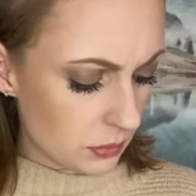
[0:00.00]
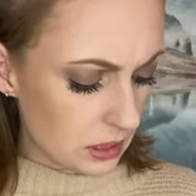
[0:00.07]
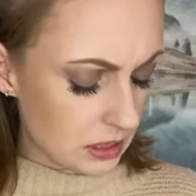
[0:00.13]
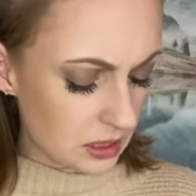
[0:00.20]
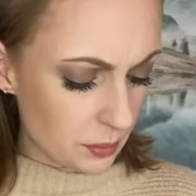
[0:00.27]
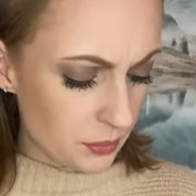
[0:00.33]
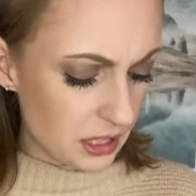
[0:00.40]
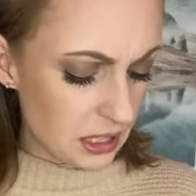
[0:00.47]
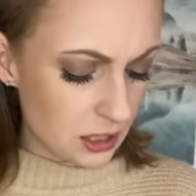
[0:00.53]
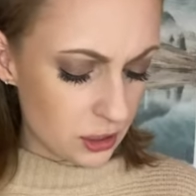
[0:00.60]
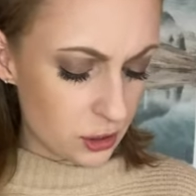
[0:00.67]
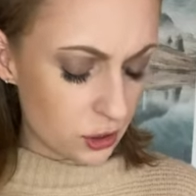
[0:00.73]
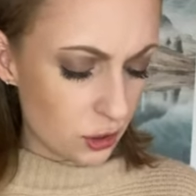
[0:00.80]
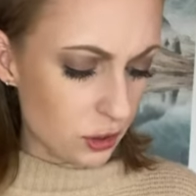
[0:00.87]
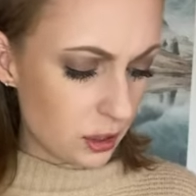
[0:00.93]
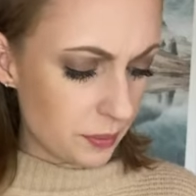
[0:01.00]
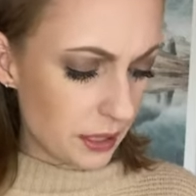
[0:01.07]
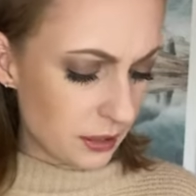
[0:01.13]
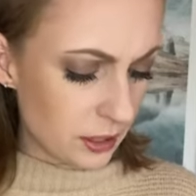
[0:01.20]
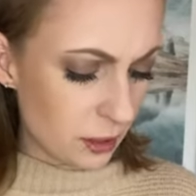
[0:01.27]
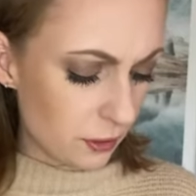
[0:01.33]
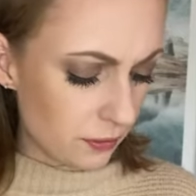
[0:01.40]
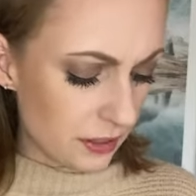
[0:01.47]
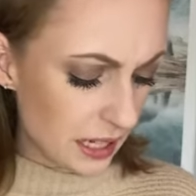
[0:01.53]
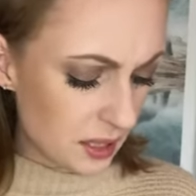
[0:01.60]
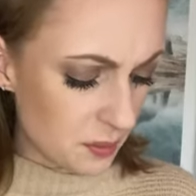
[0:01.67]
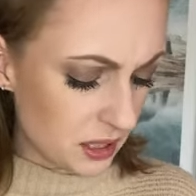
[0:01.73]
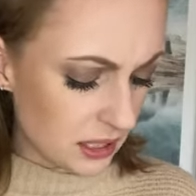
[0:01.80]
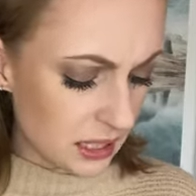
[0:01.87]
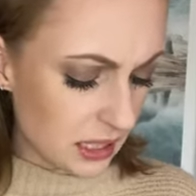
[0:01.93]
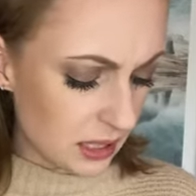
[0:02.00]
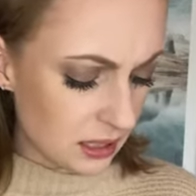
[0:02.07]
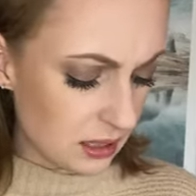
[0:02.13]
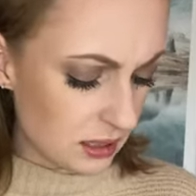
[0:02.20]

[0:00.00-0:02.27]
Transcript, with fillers: Is somebody concerned about their family?